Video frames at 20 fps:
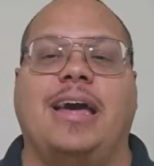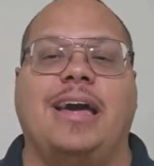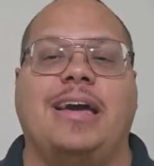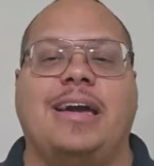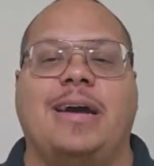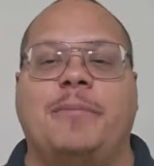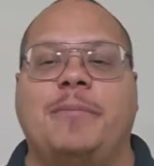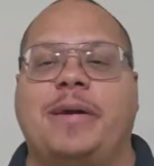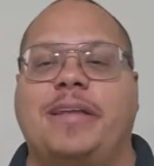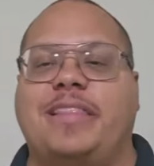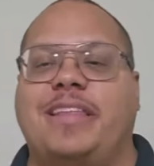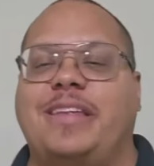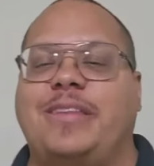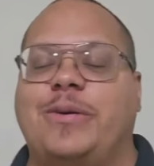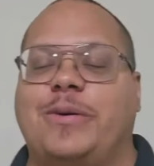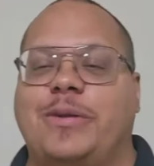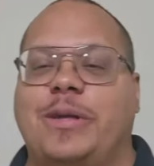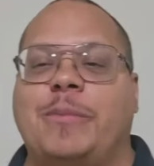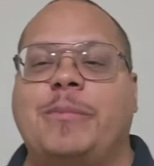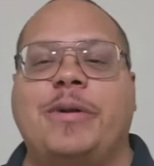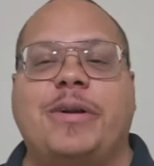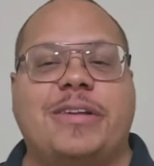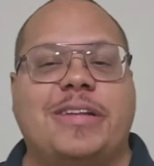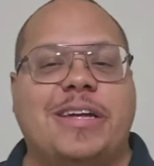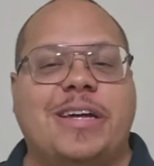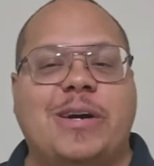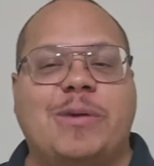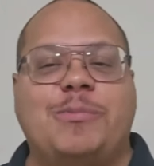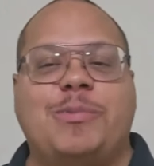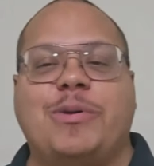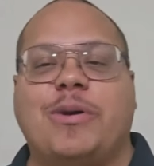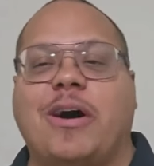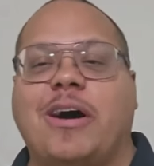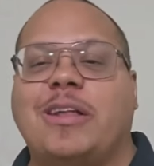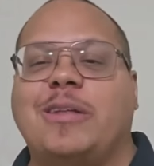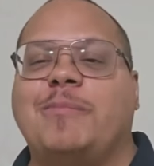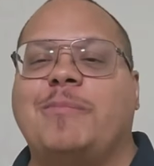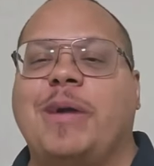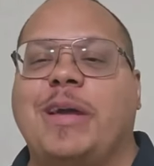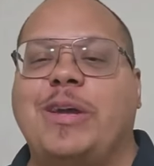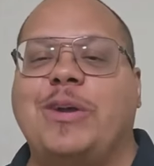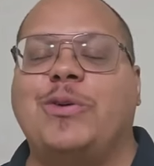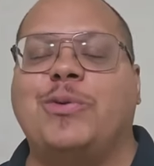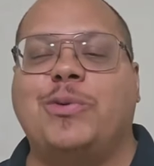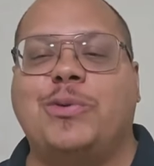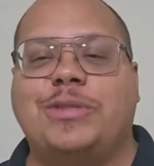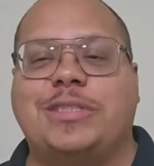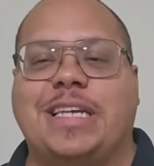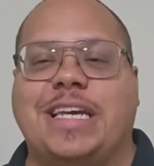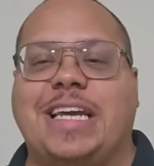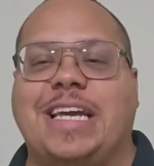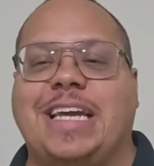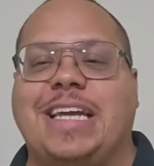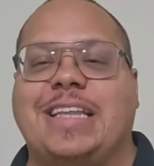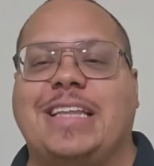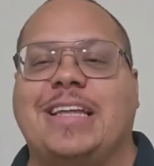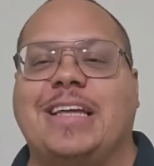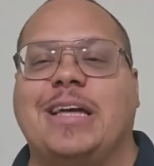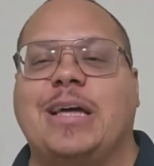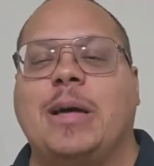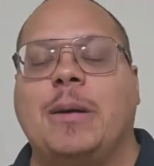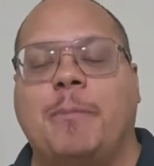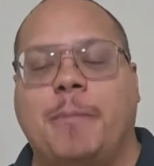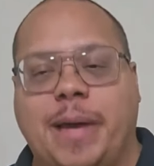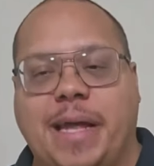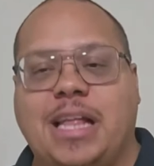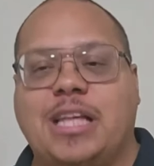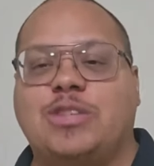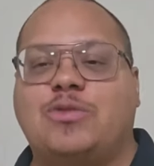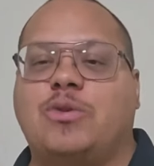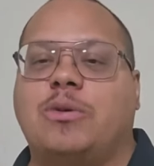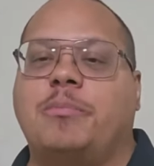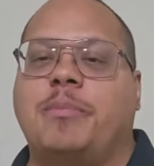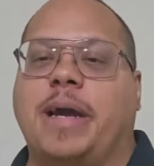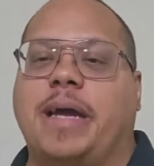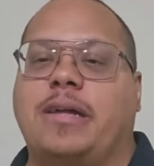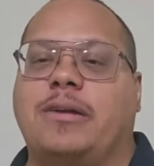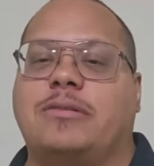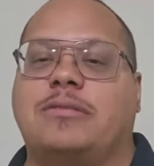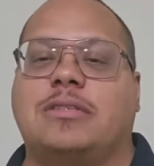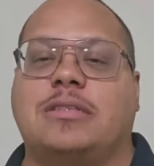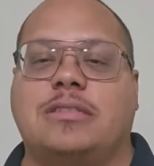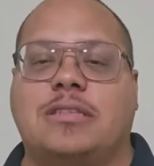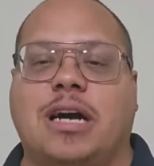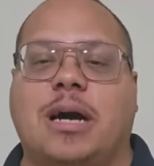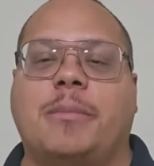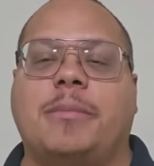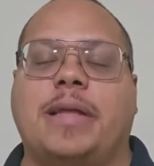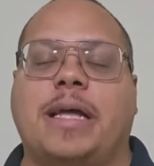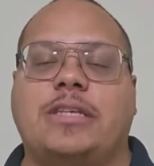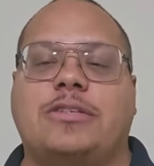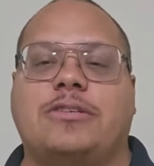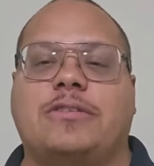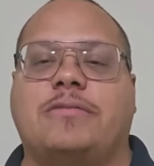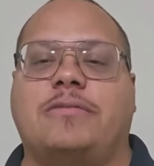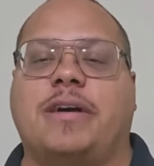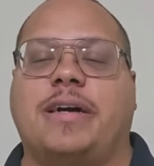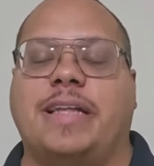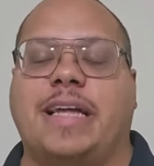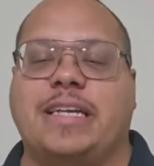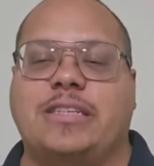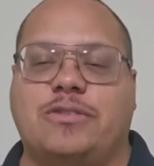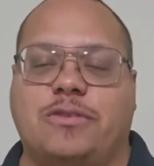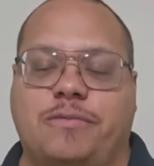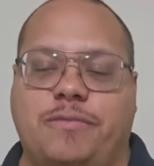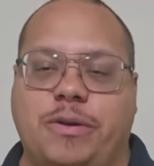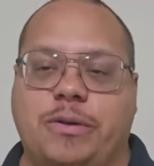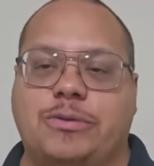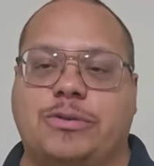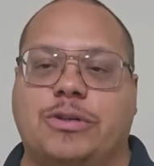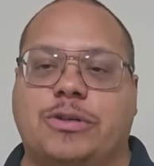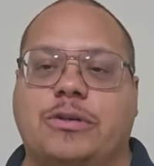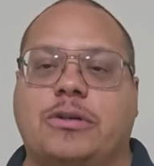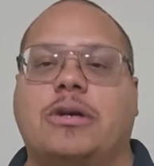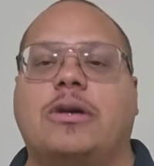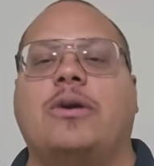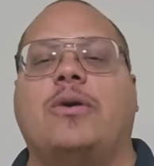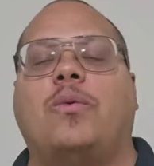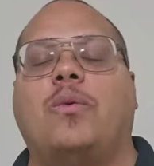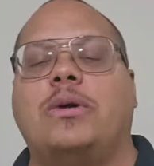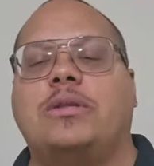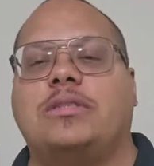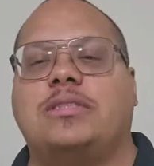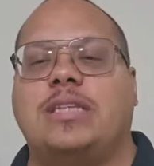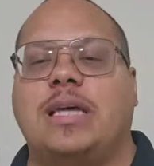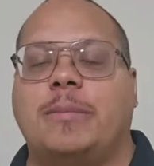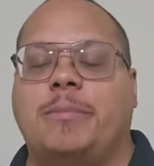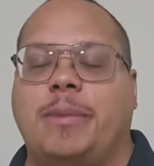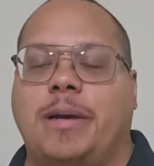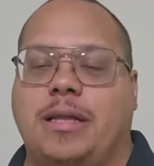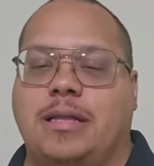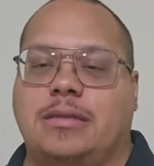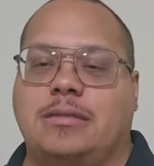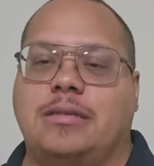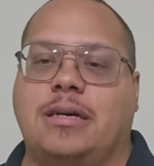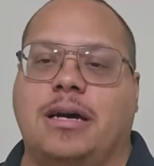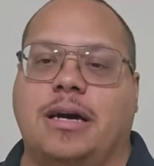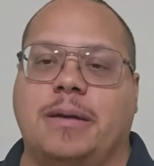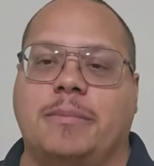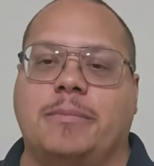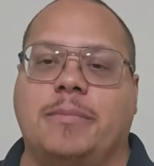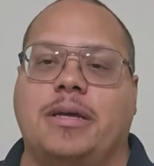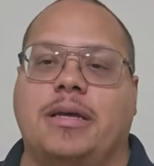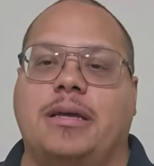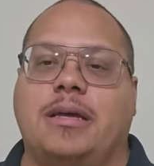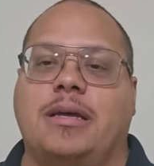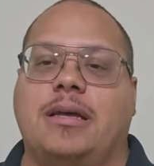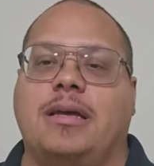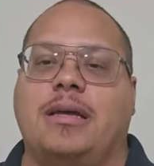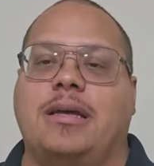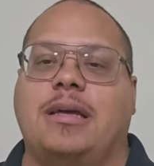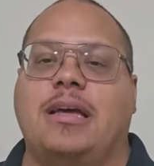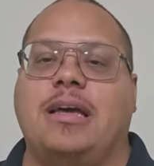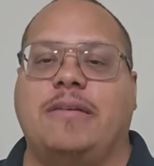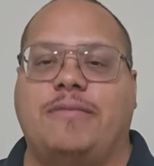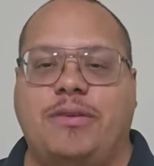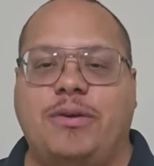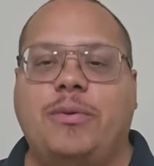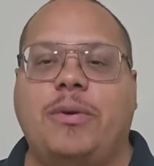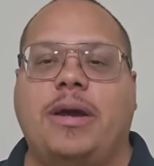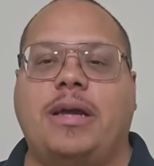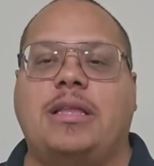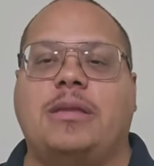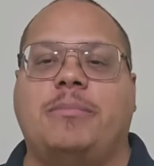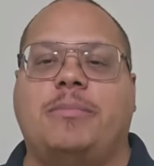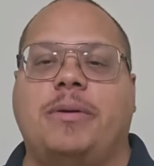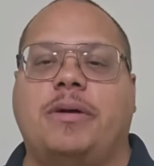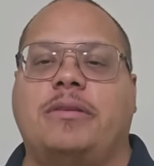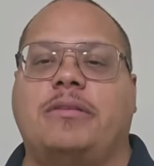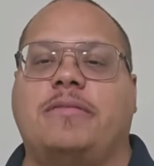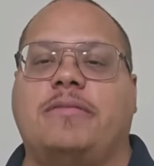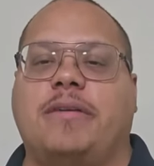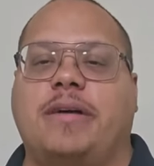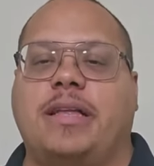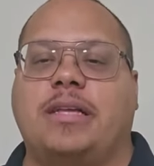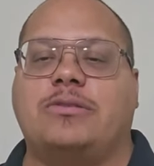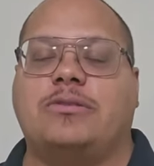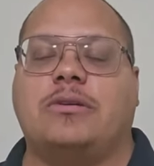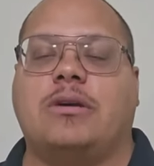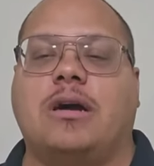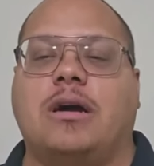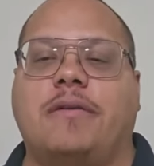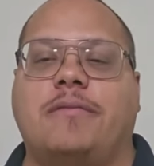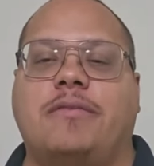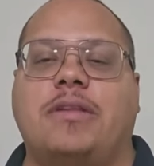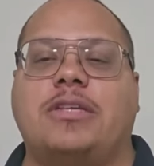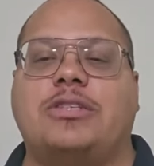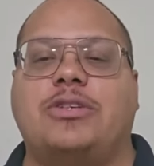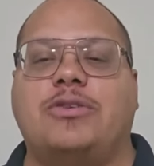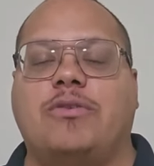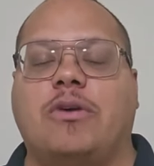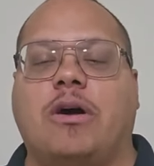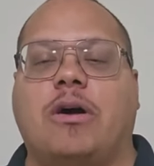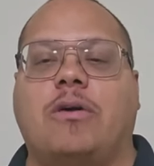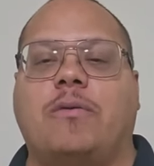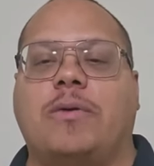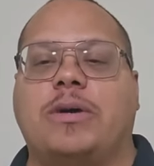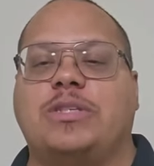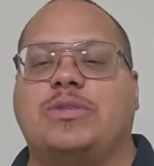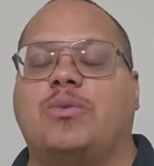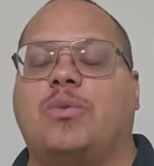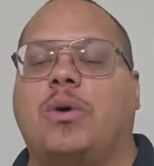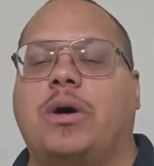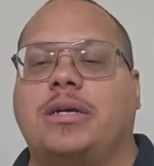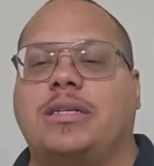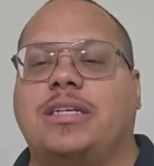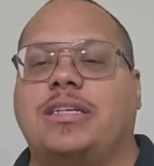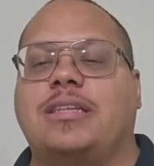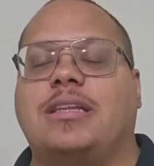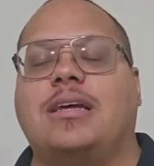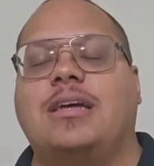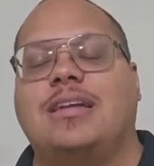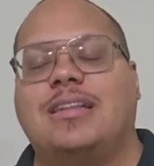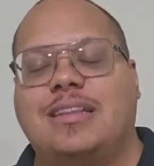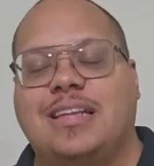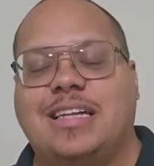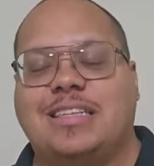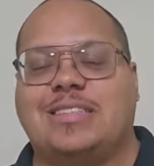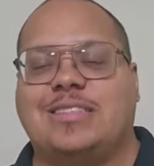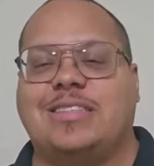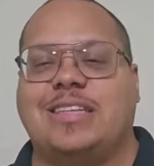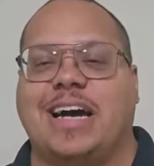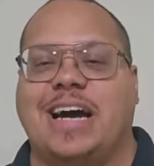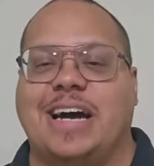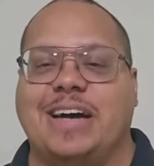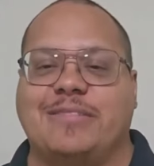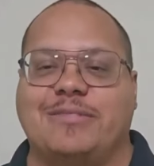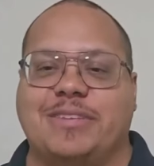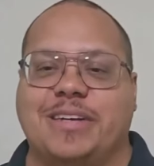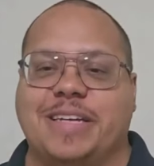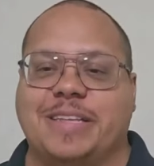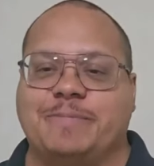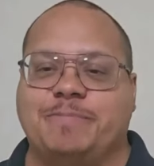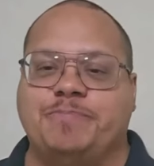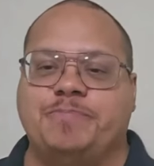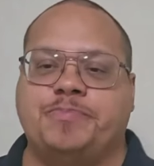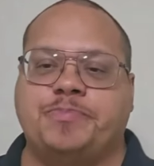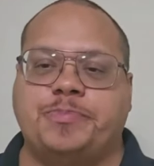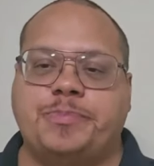Hey, I'm Anthony Doty. I'm here to help you automate your routine, manage what matters, and dominate your financial future one step at a time. If you're ready to build the financial confidence you've always wanted, let's dive in.